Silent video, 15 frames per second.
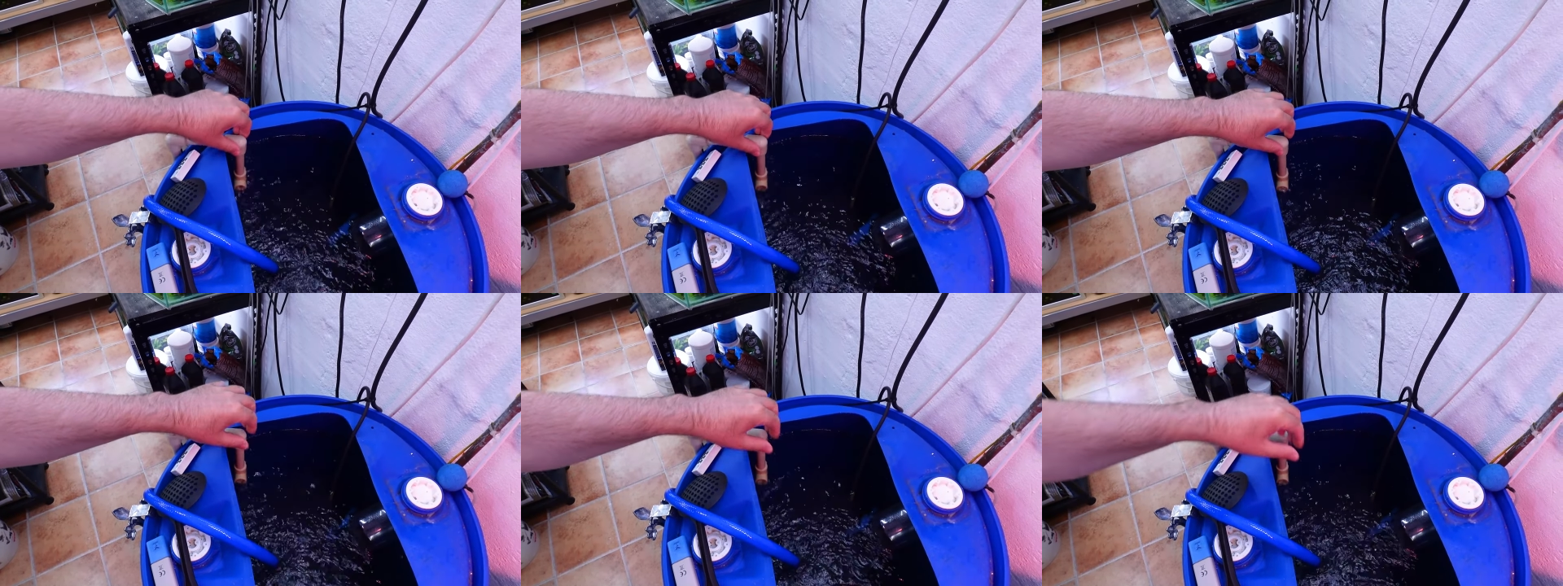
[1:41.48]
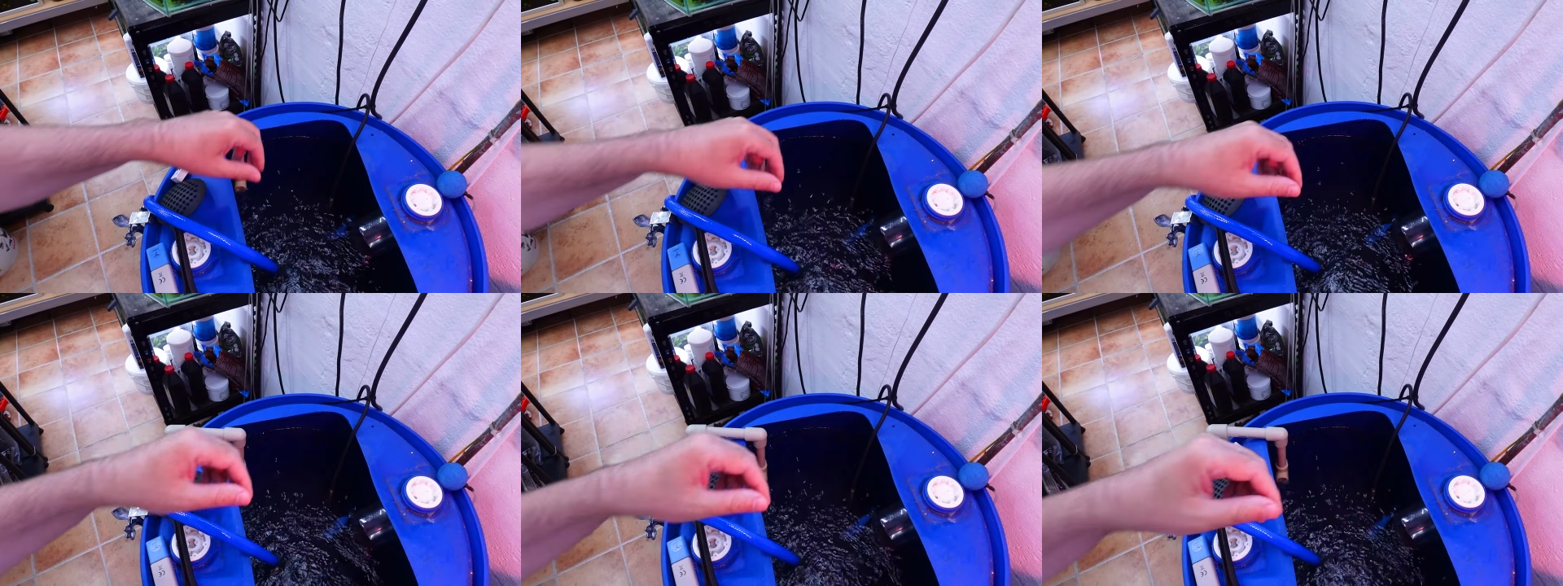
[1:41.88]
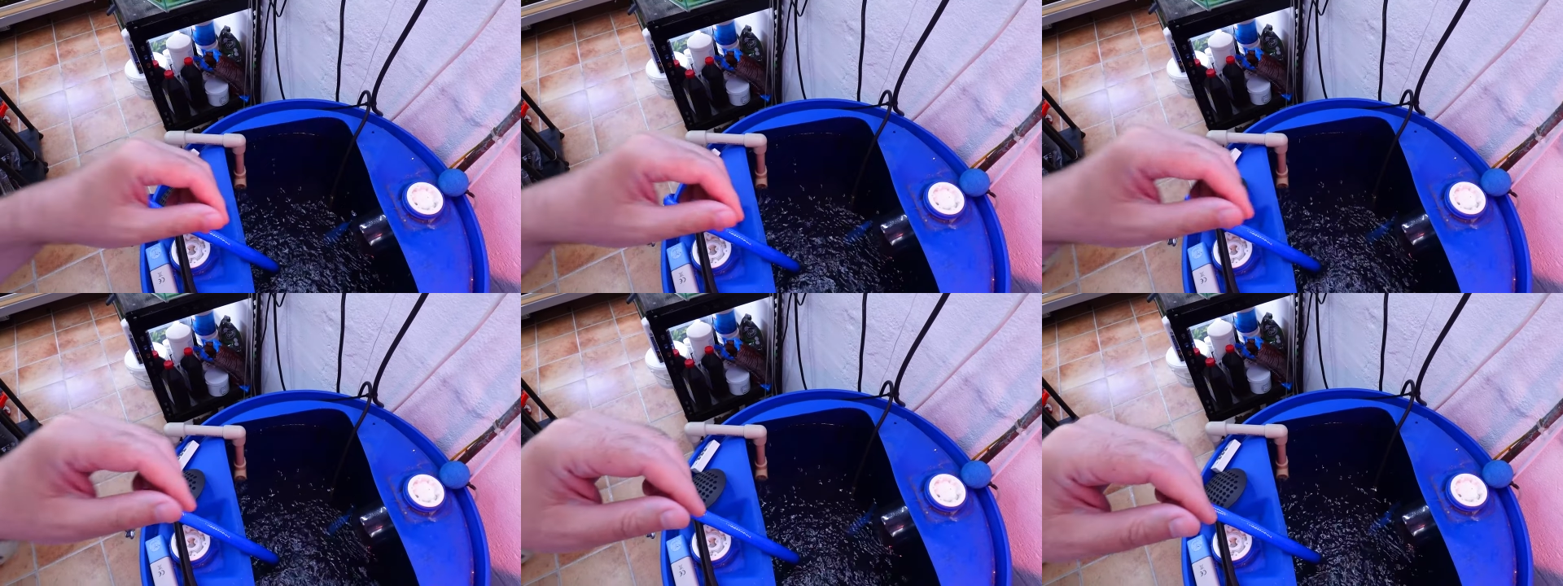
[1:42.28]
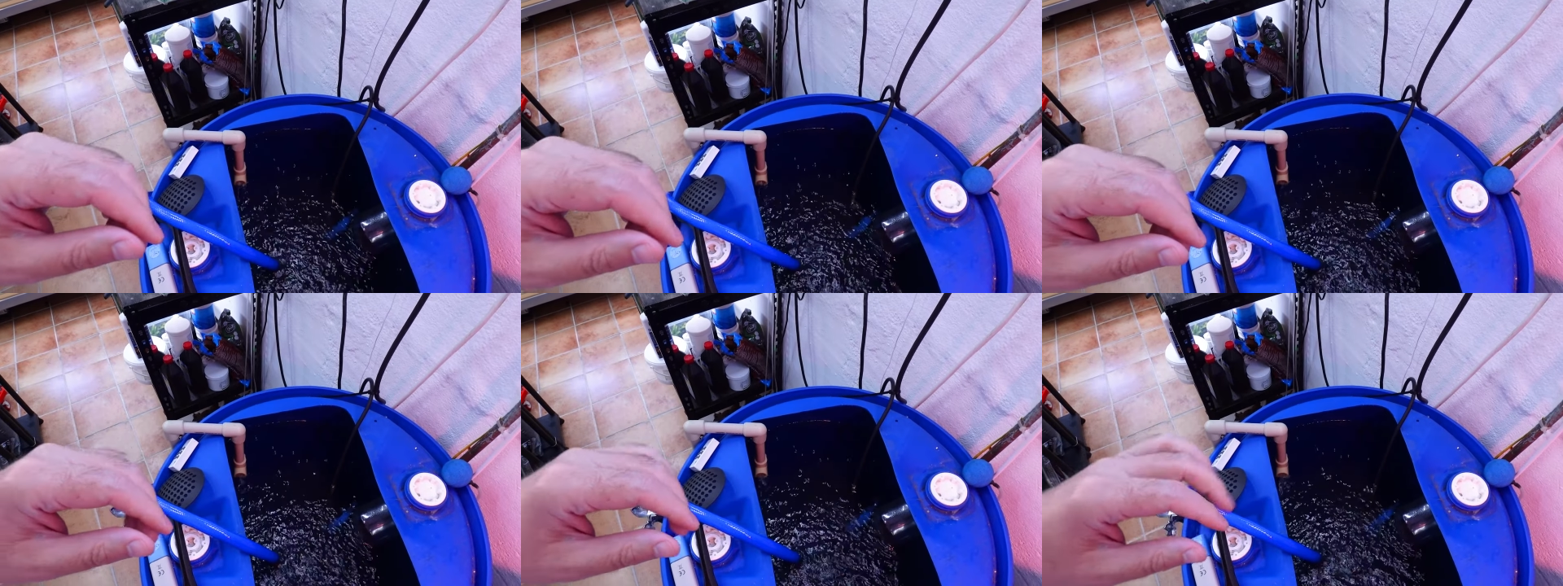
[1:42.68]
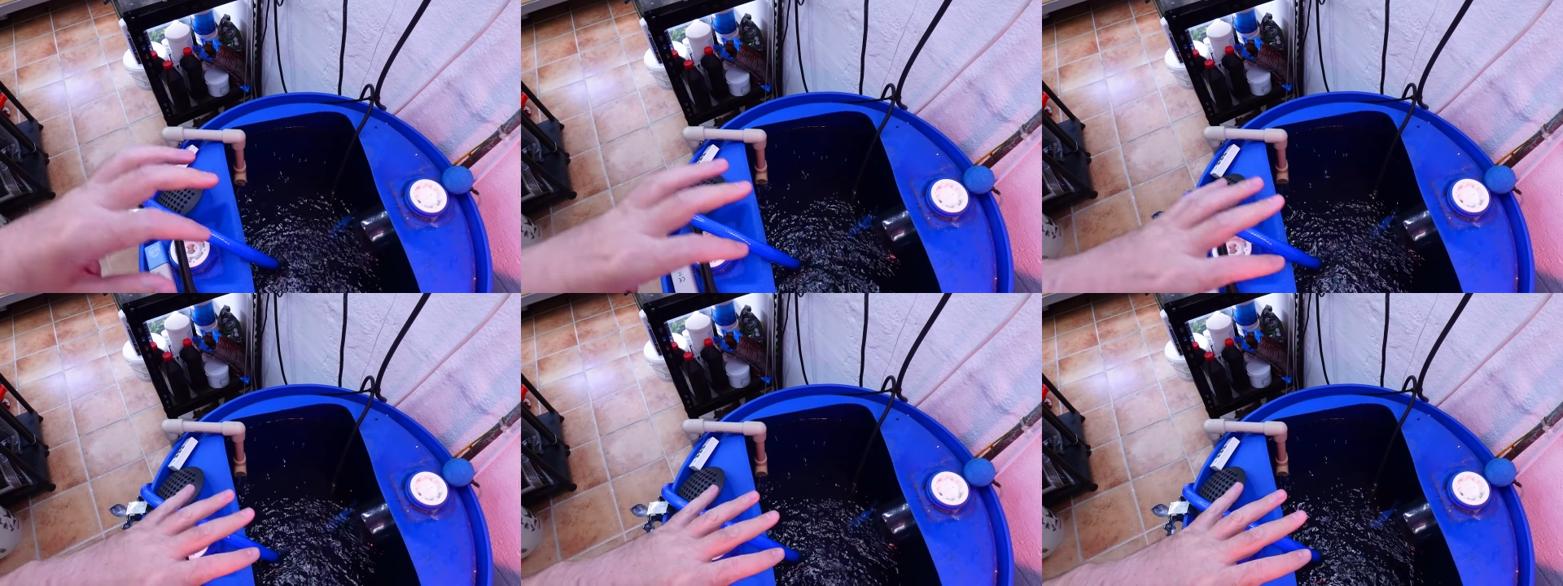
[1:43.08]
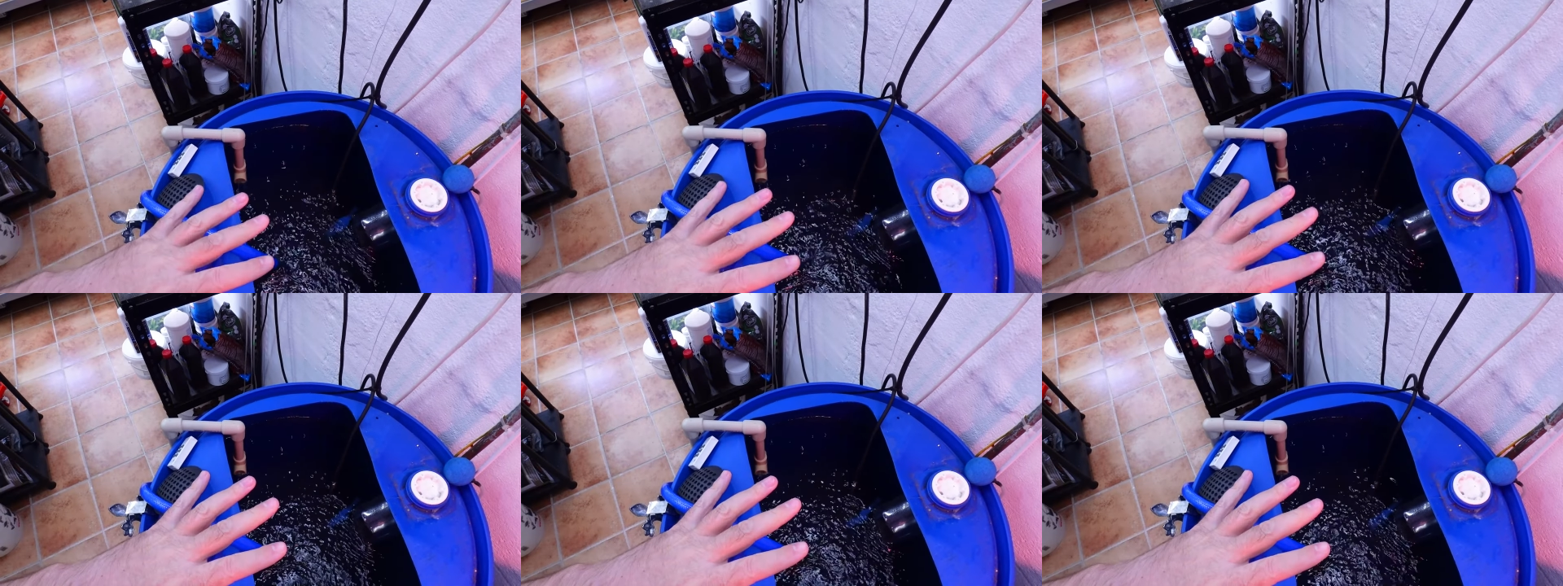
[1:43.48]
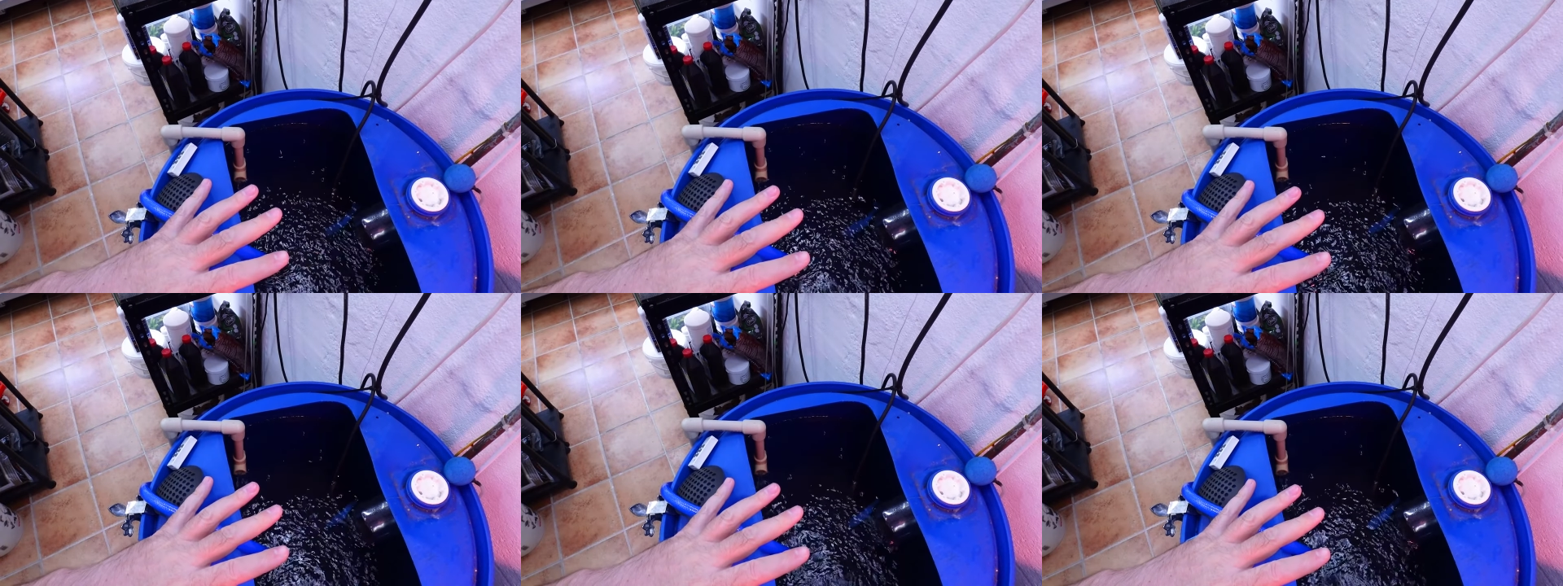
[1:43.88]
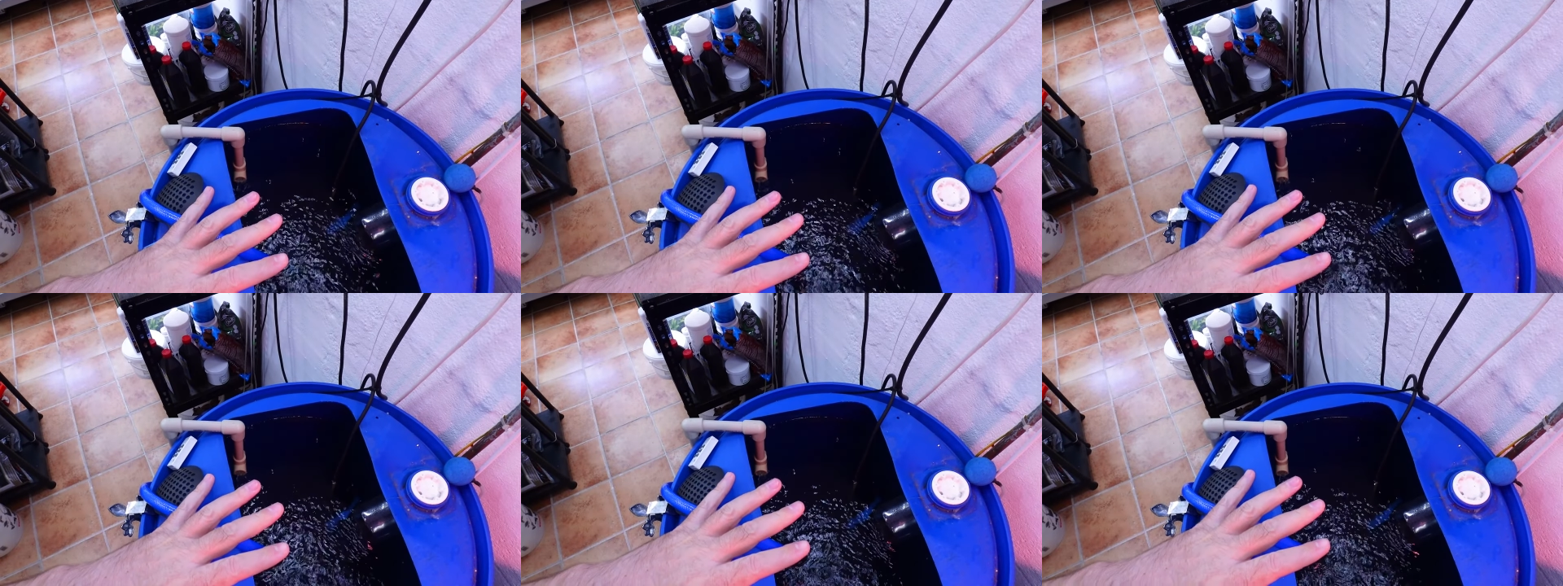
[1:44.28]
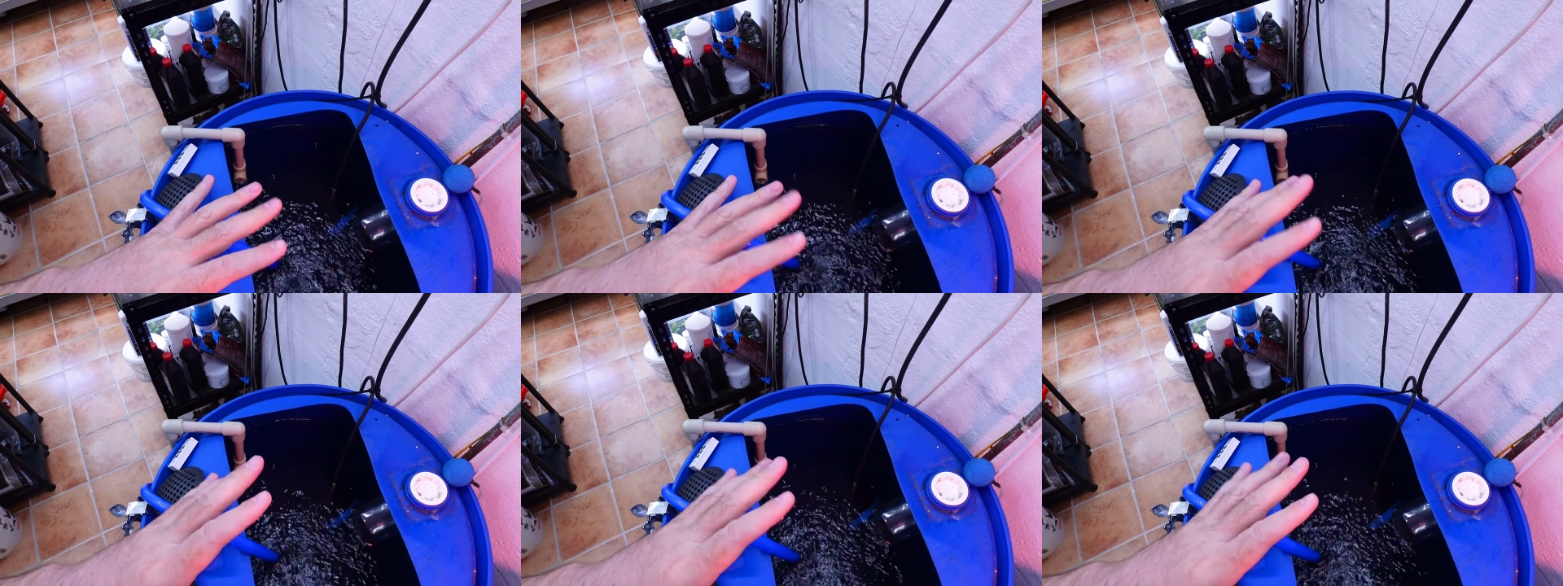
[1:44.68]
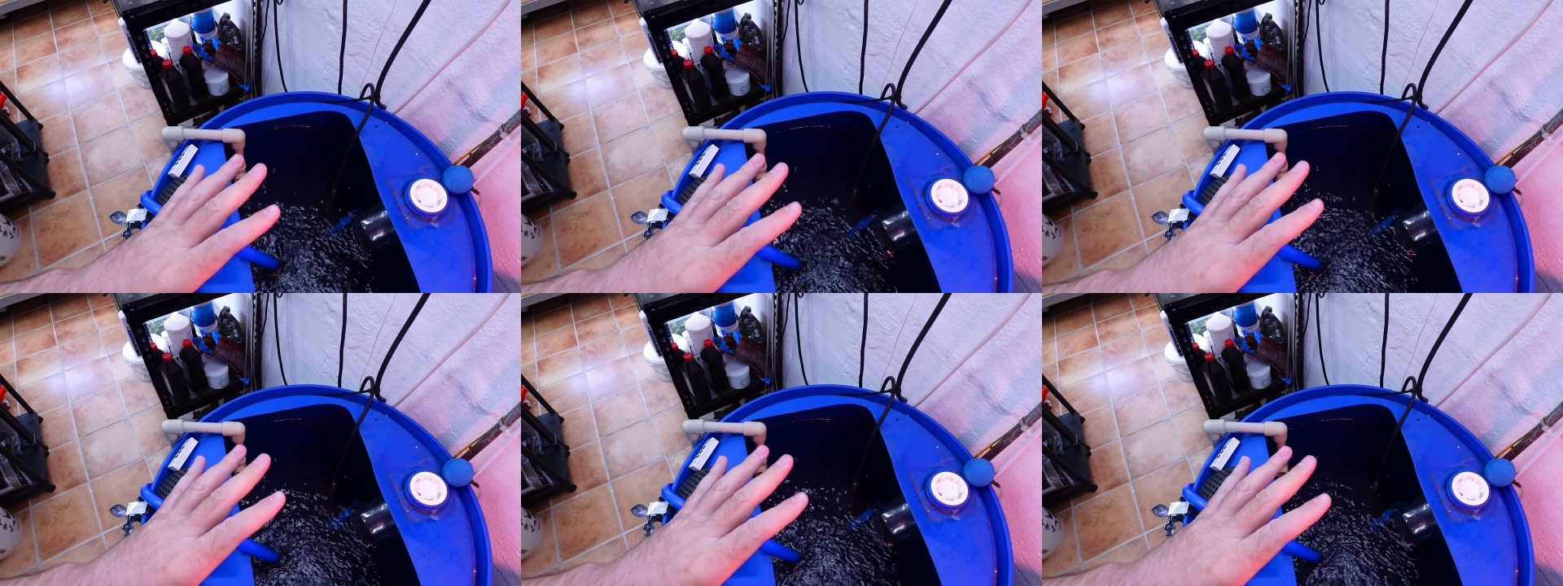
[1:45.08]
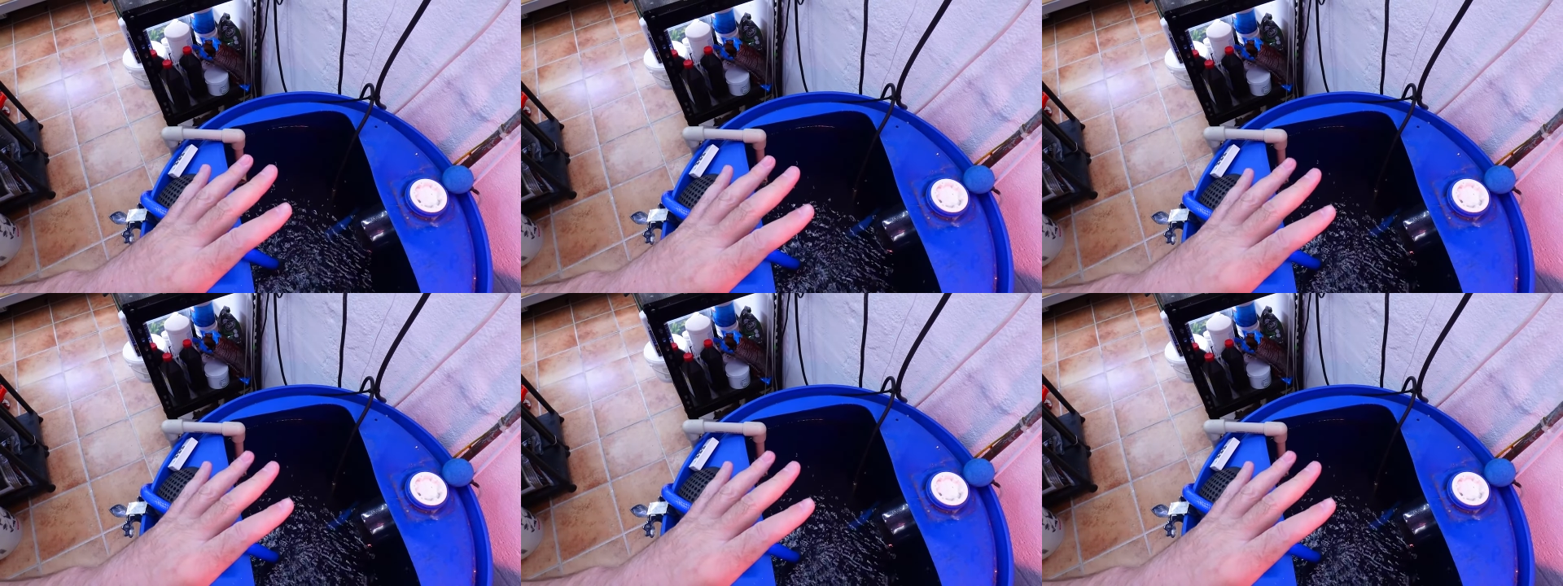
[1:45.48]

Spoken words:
(no speaker visible)